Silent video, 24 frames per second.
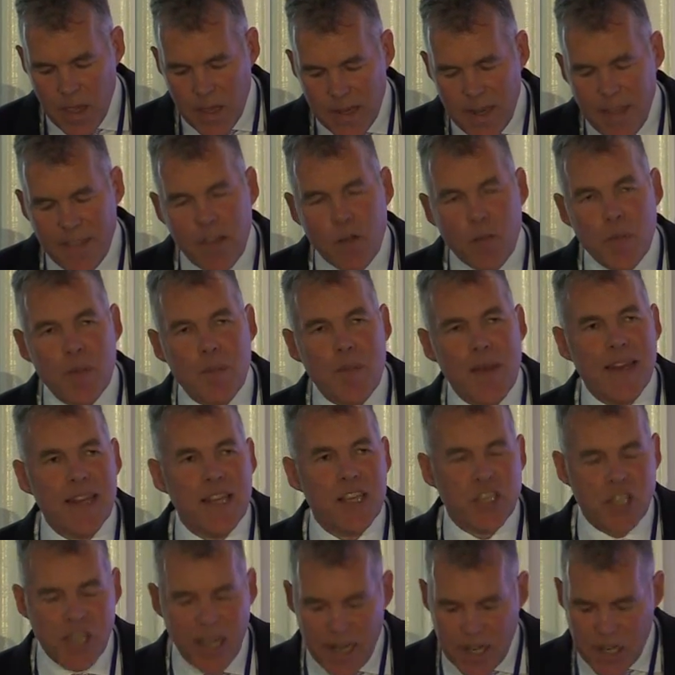Now, there will be many
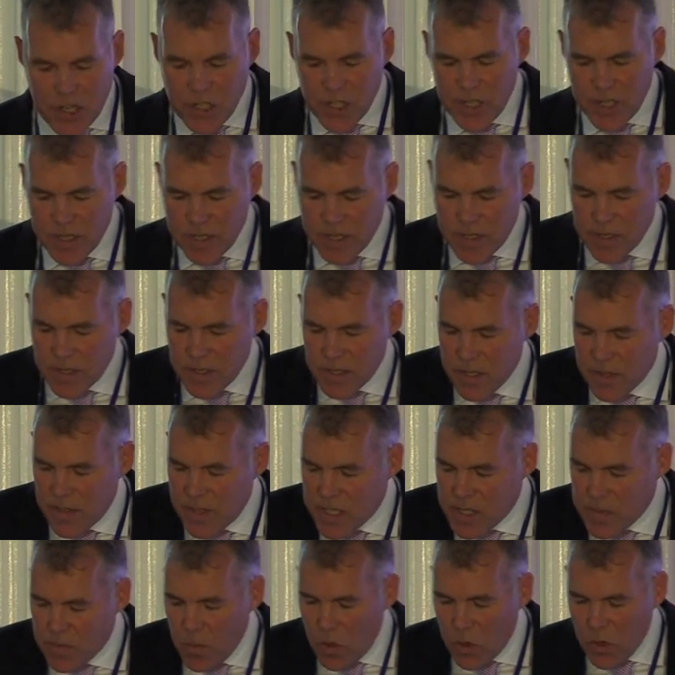challenges to
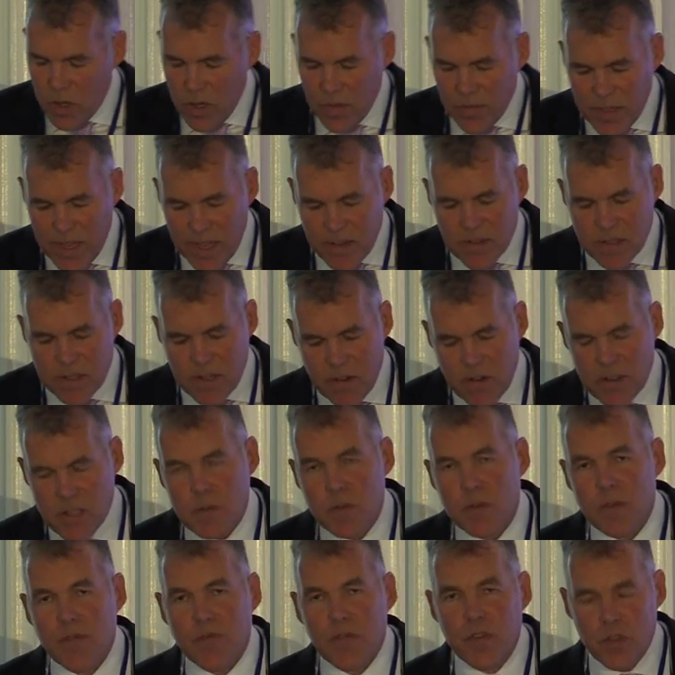this model of
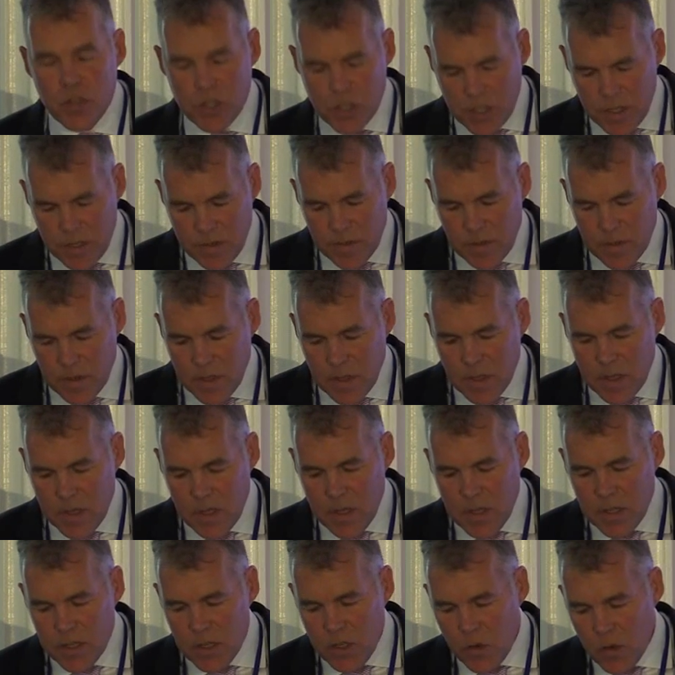counterterrorism in the future,
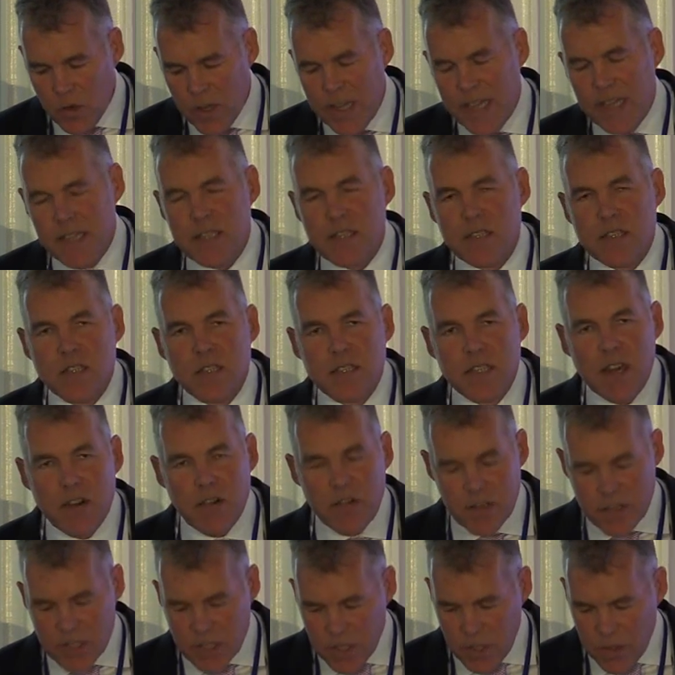not least
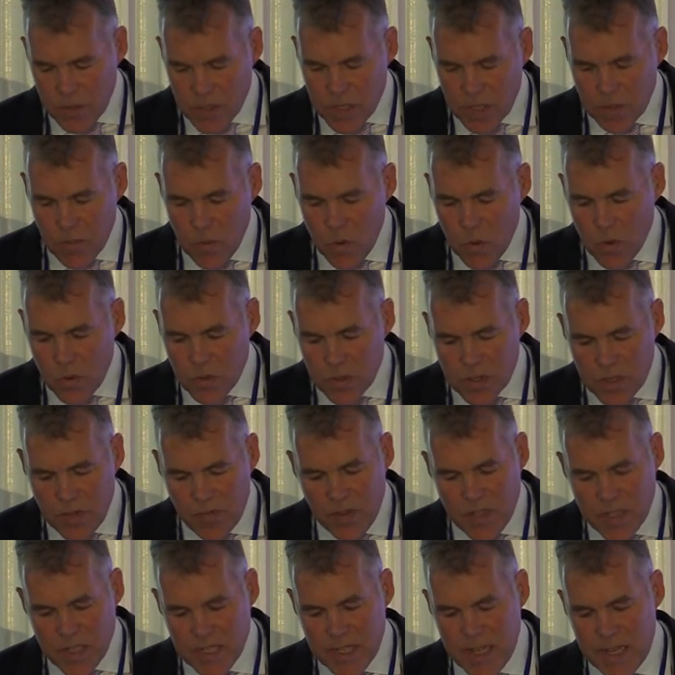terrorists using more
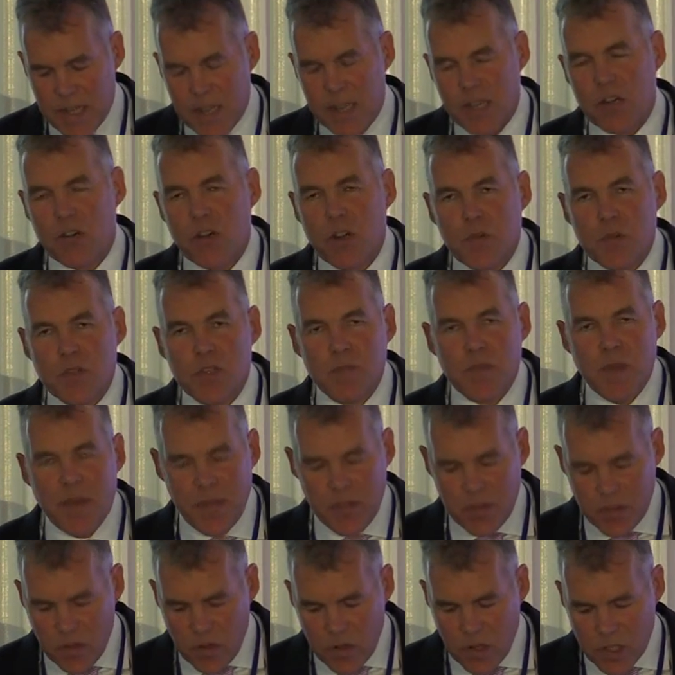sophisticated encryption
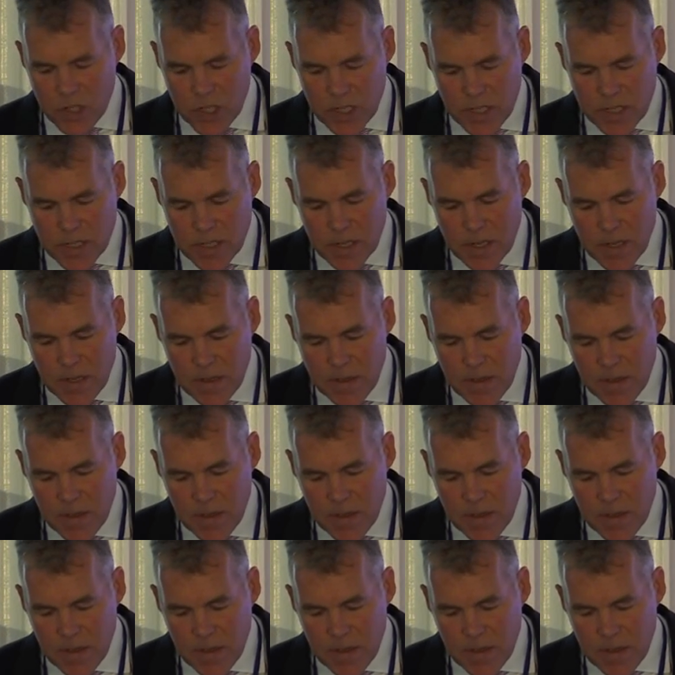methodologies,